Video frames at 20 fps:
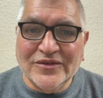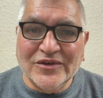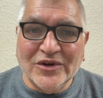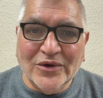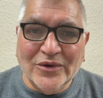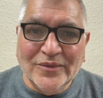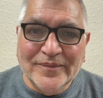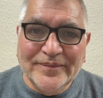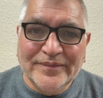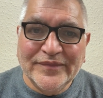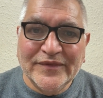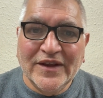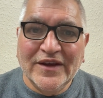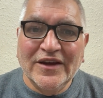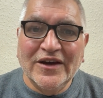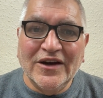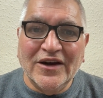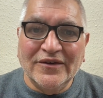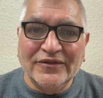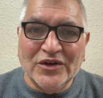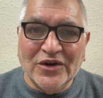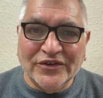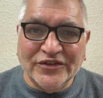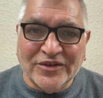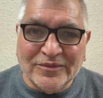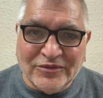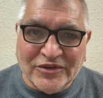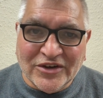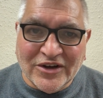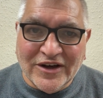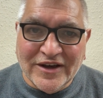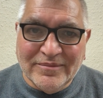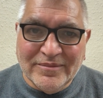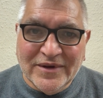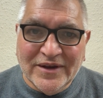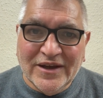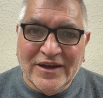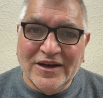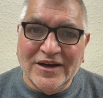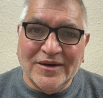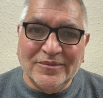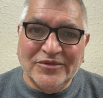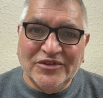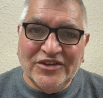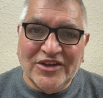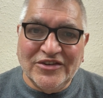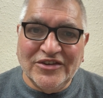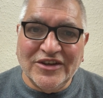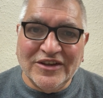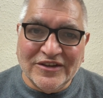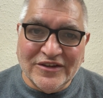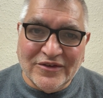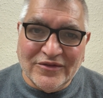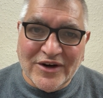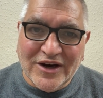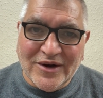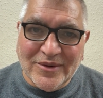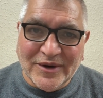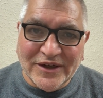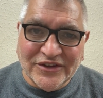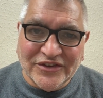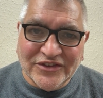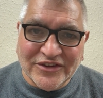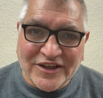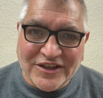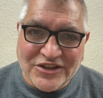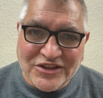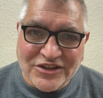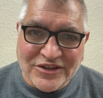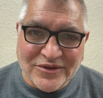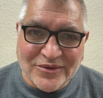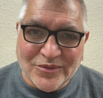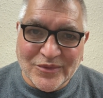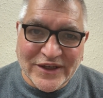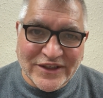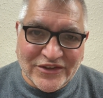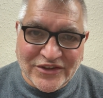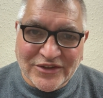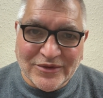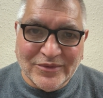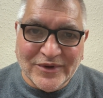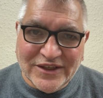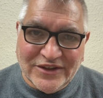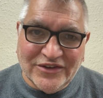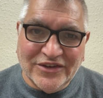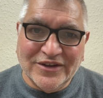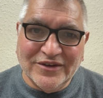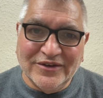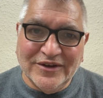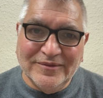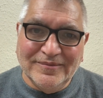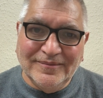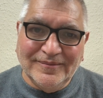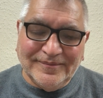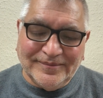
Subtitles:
all, I've got some time. I'm sitting in the railway station waiting room,